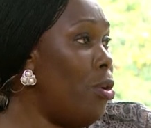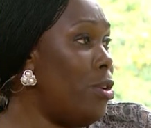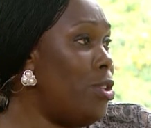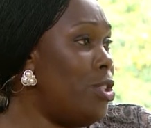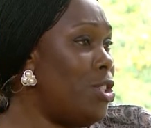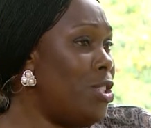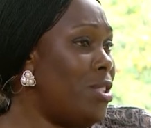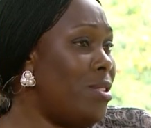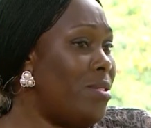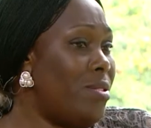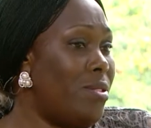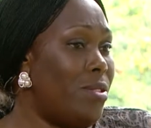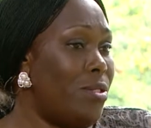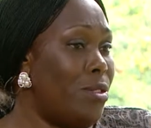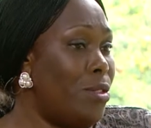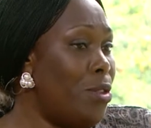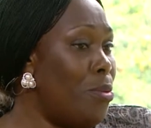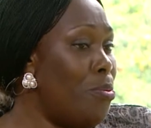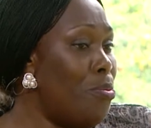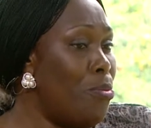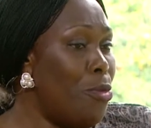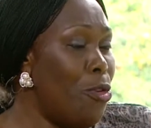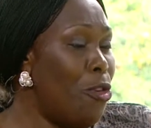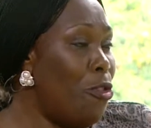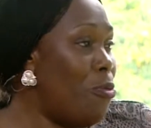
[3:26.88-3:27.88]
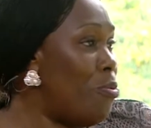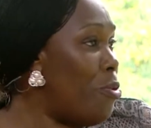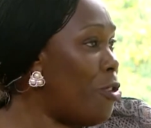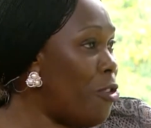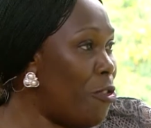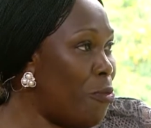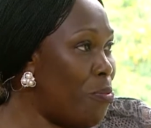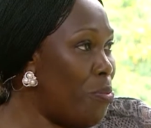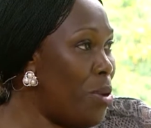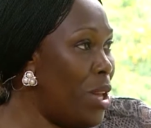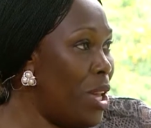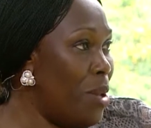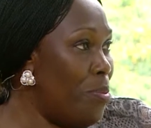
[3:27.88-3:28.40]
just the movement of
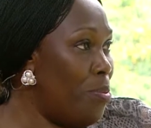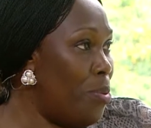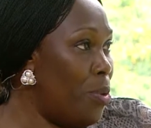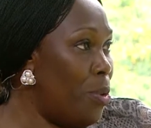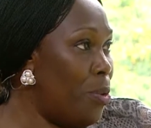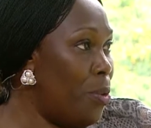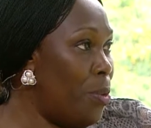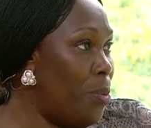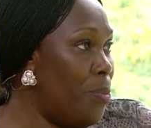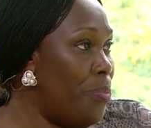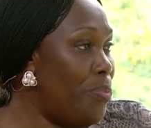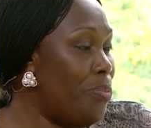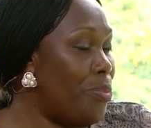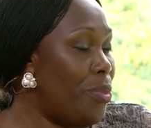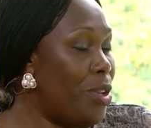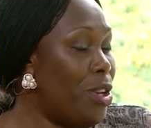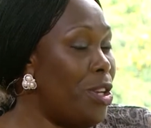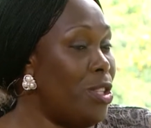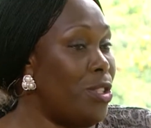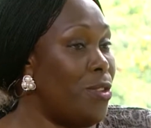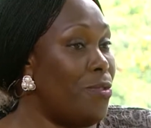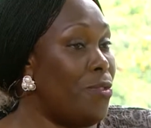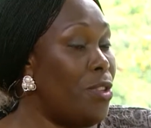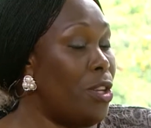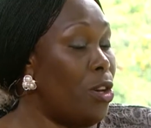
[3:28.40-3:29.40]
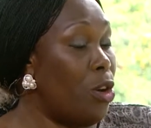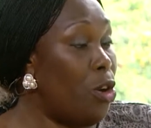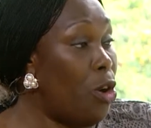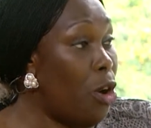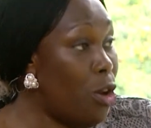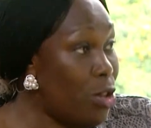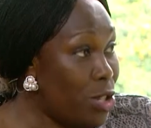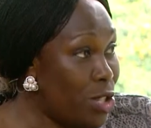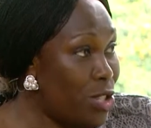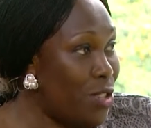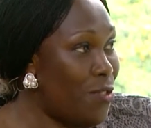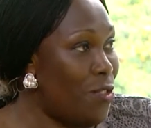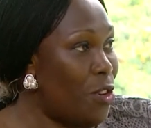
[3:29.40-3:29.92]
people because of the
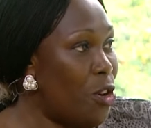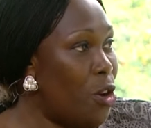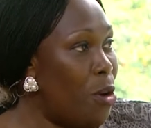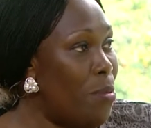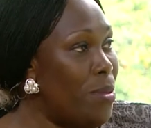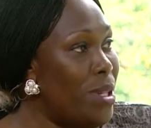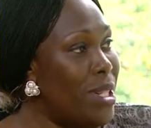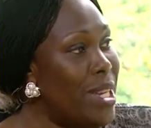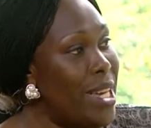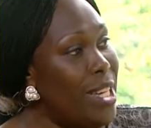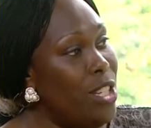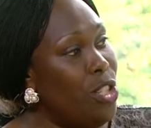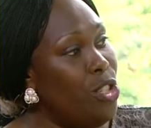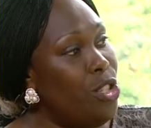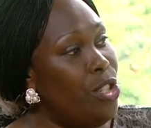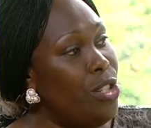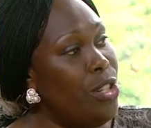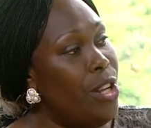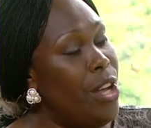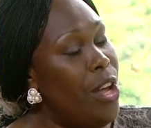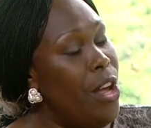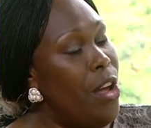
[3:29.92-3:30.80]
cost of accommodation,